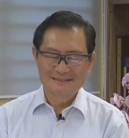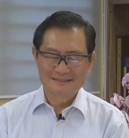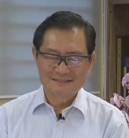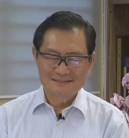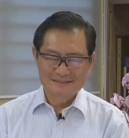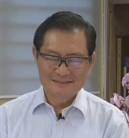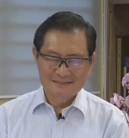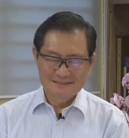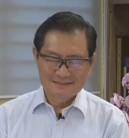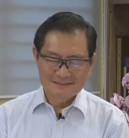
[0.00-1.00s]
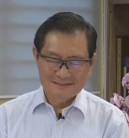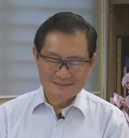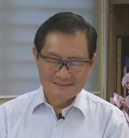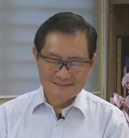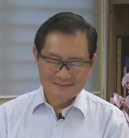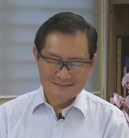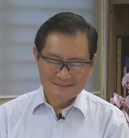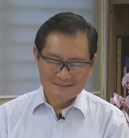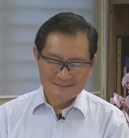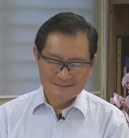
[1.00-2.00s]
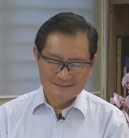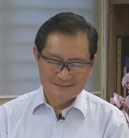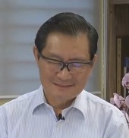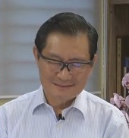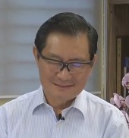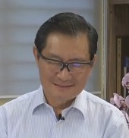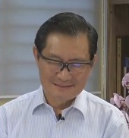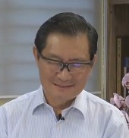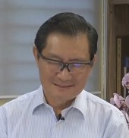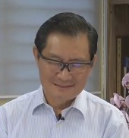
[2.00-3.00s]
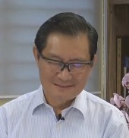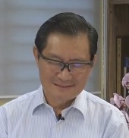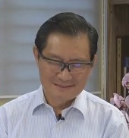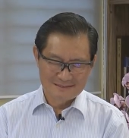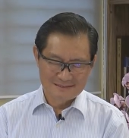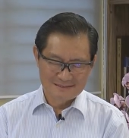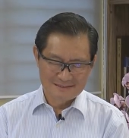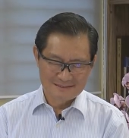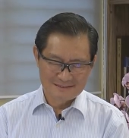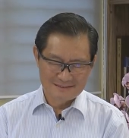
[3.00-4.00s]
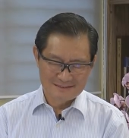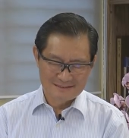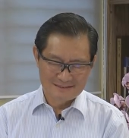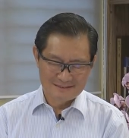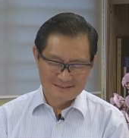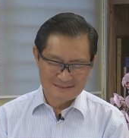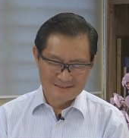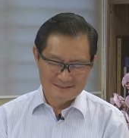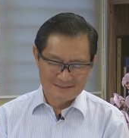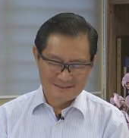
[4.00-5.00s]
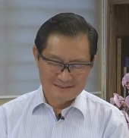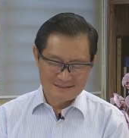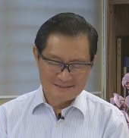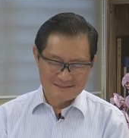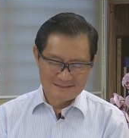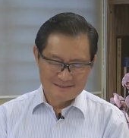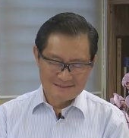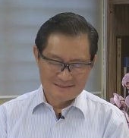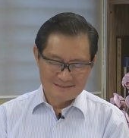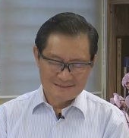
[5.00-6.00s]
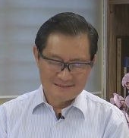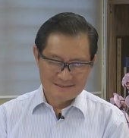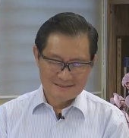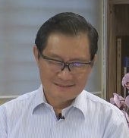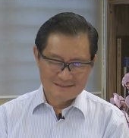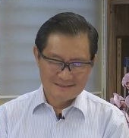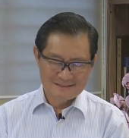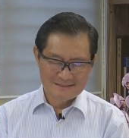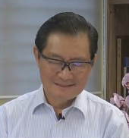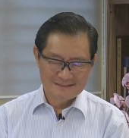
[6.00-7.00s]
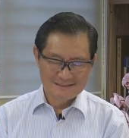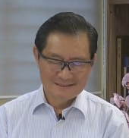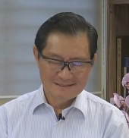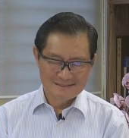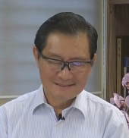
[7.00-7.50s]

No one is speaking in this clip.